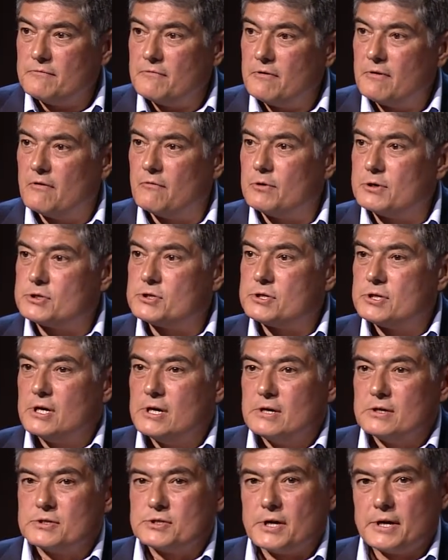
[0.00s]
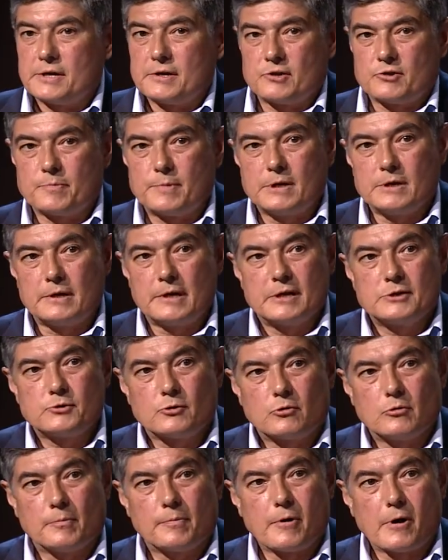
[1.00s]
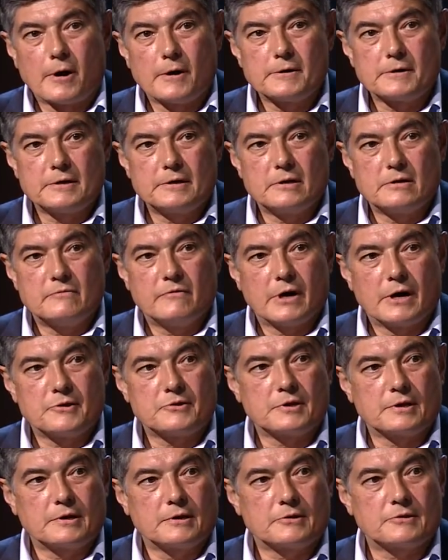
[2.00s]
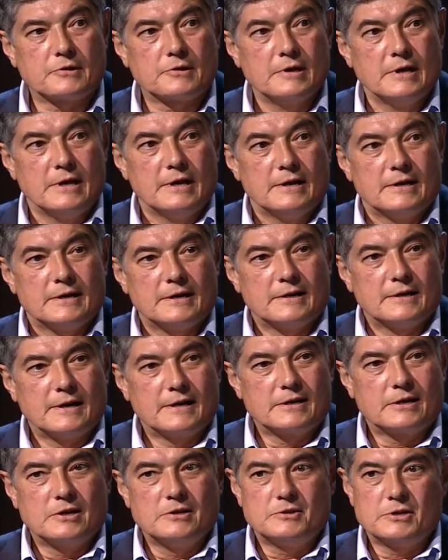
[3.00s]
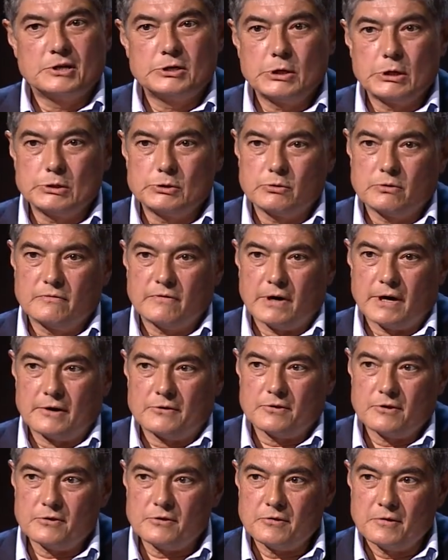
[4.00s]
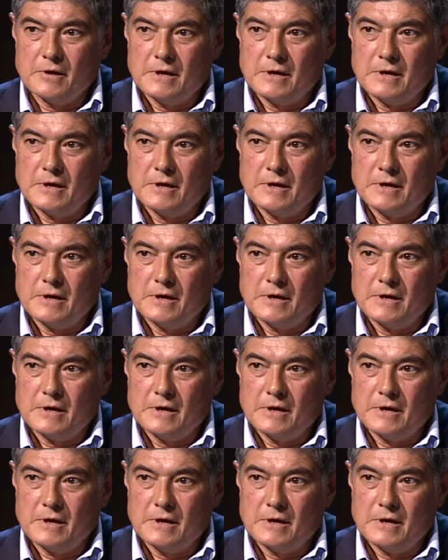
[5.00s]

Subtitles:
of which John has been an integral part in advising us and continuing to advise us.